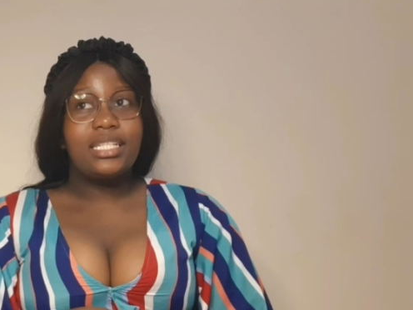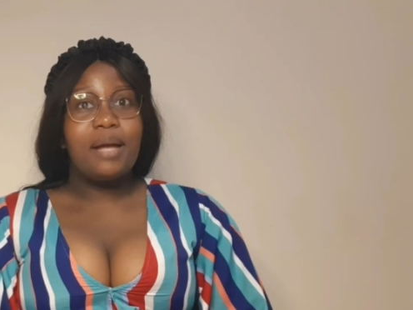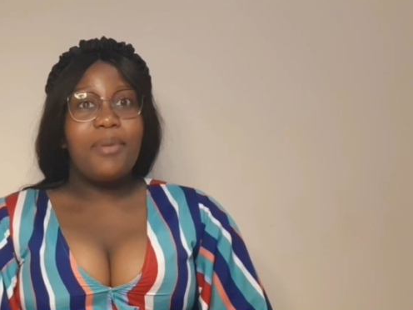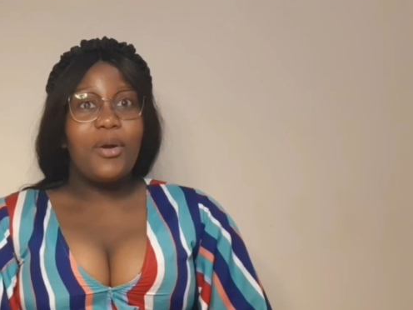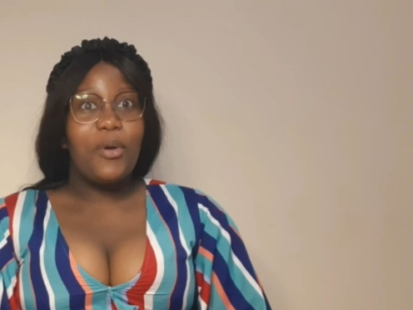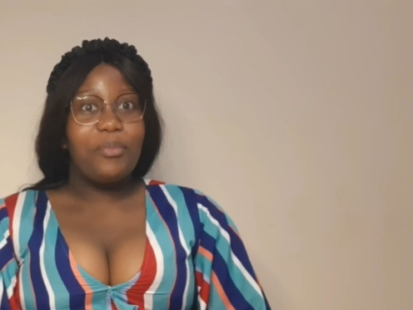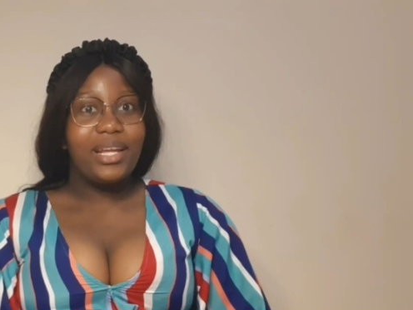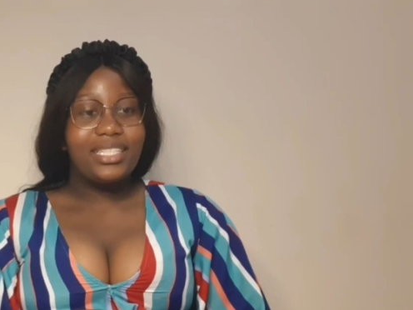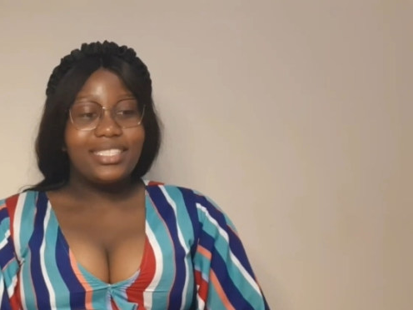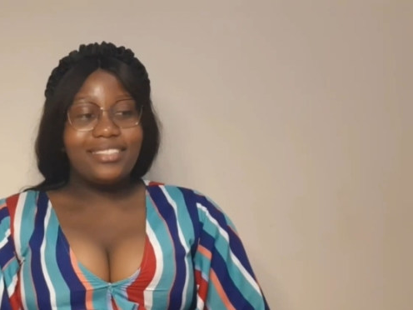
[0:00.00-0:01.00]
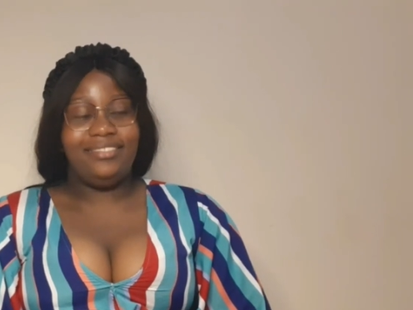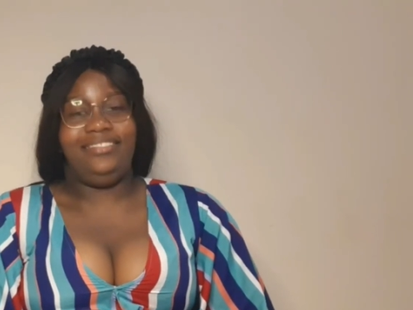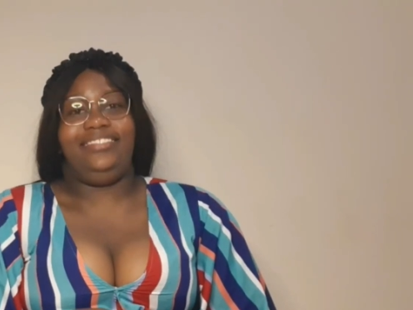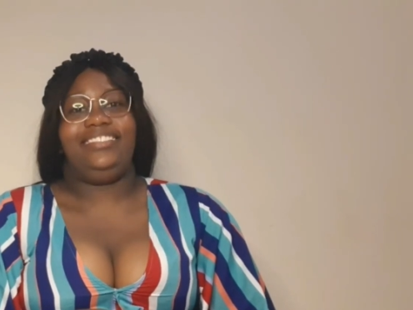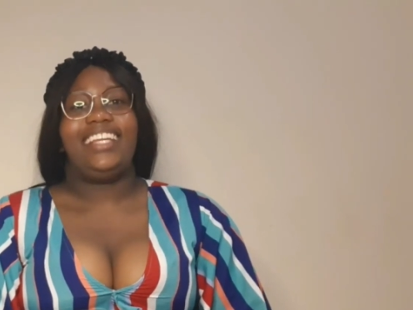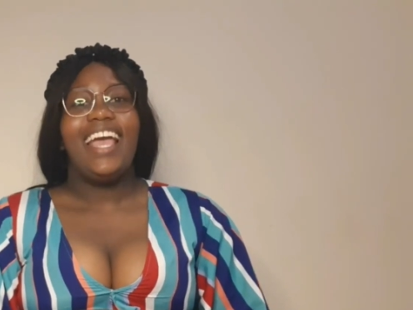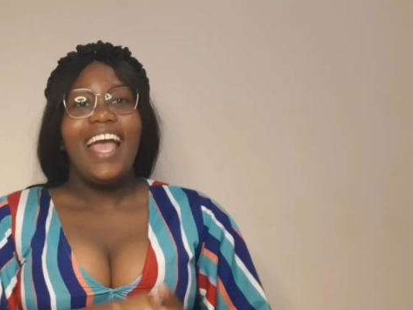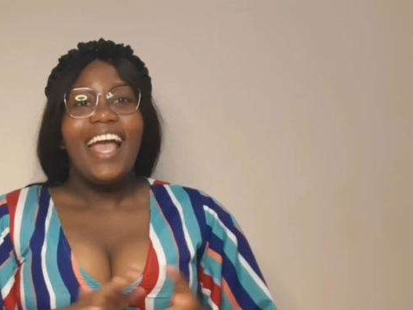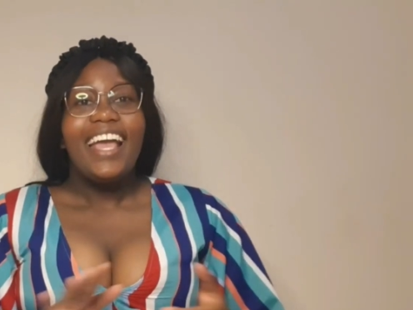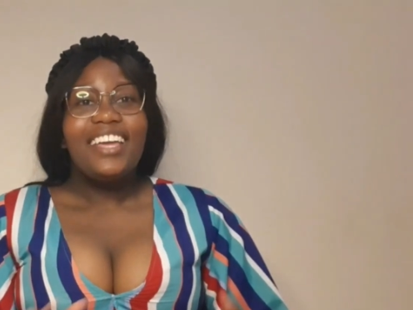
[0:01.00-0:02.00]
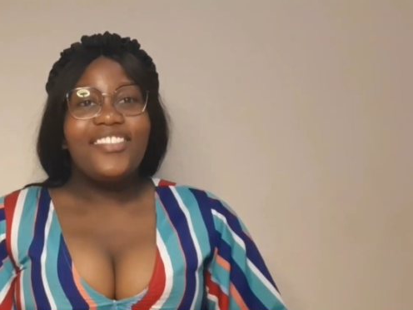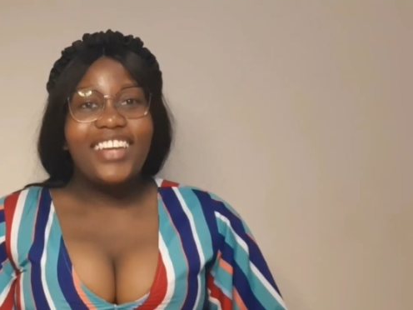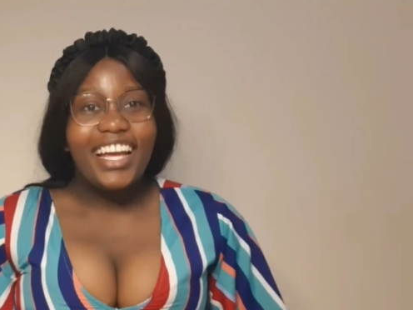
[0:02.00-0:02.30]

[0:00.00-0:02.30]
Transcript: come on, comment. If you